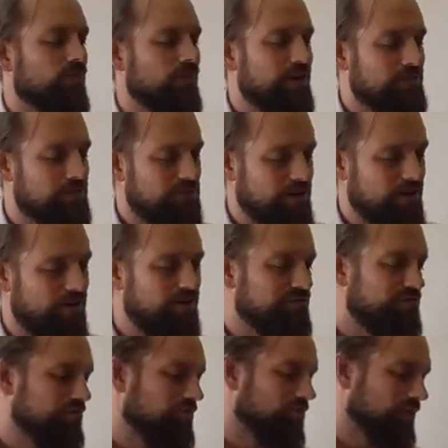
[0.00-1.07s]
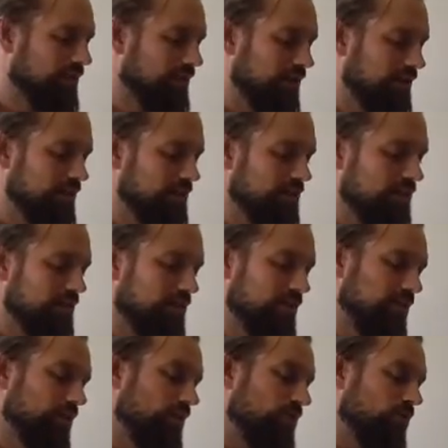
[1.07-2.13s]
We observe, we learn,
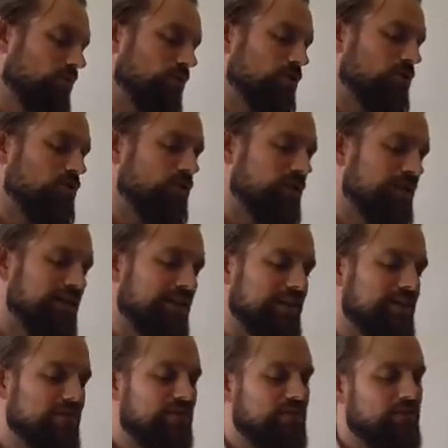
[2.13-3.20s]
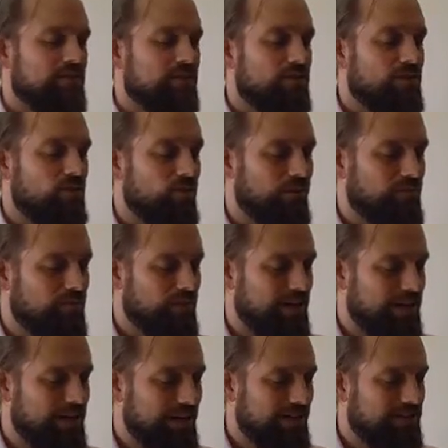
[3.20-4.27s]
we join in when we
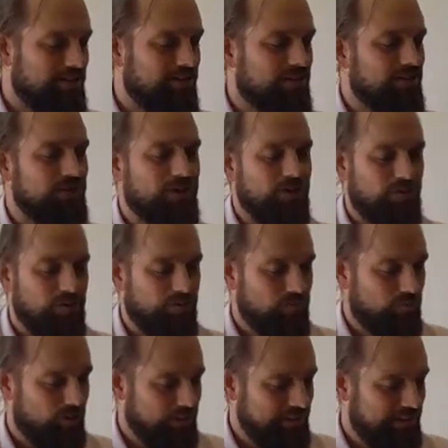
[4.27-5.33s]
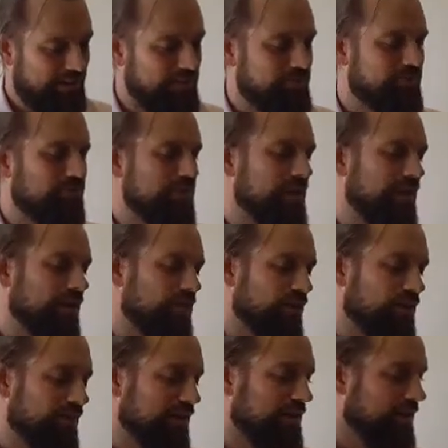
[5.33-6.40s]
can, we model it, and we
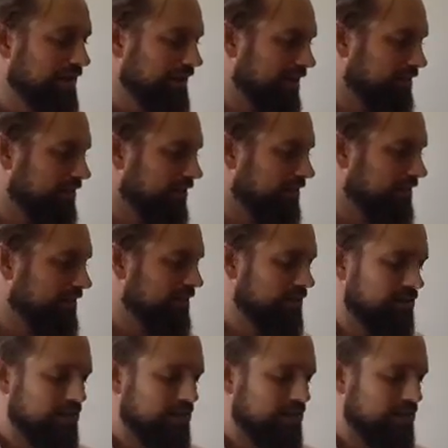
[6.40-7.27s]
evaluate that risk.